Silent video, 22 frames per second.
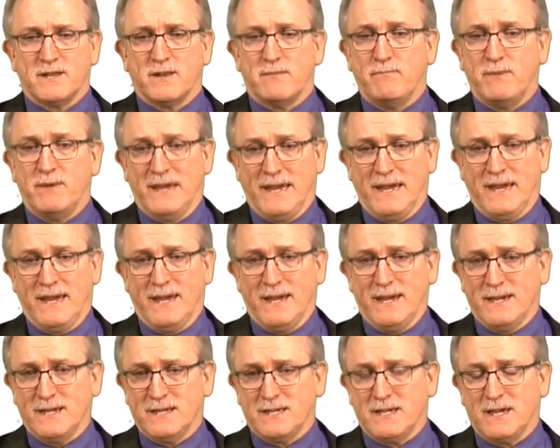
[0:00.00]
The biggie
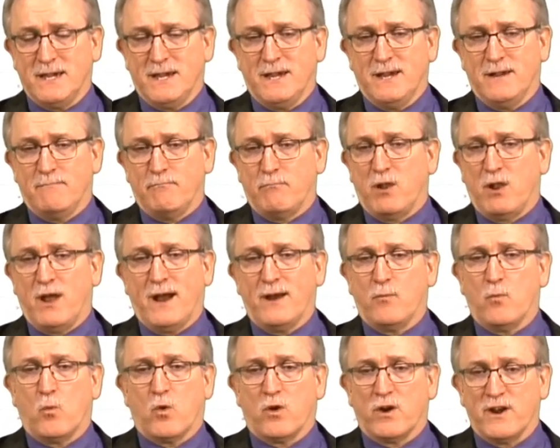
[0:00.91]
is
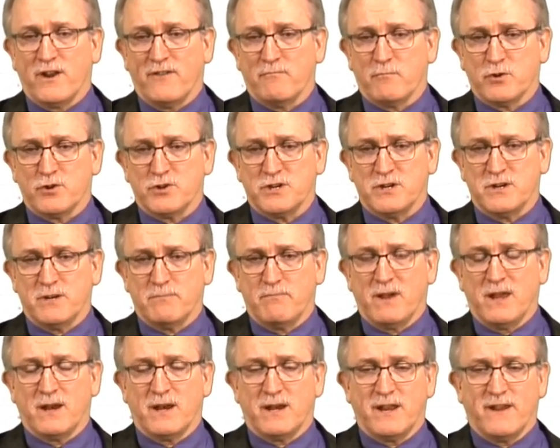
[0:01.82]
implied warranty of
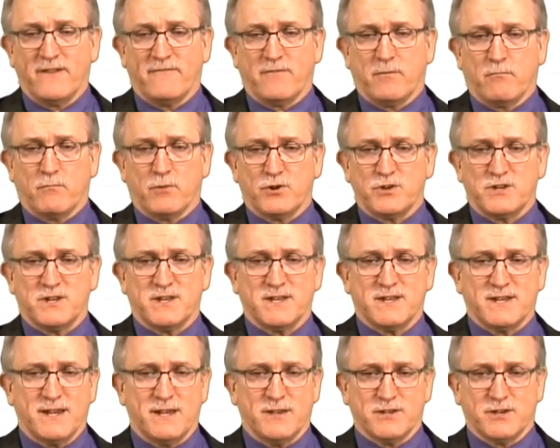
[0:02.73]
merchantability. If a merchant
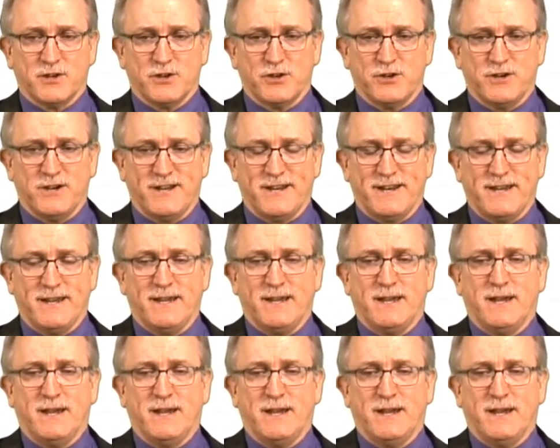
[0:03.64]
sells a good,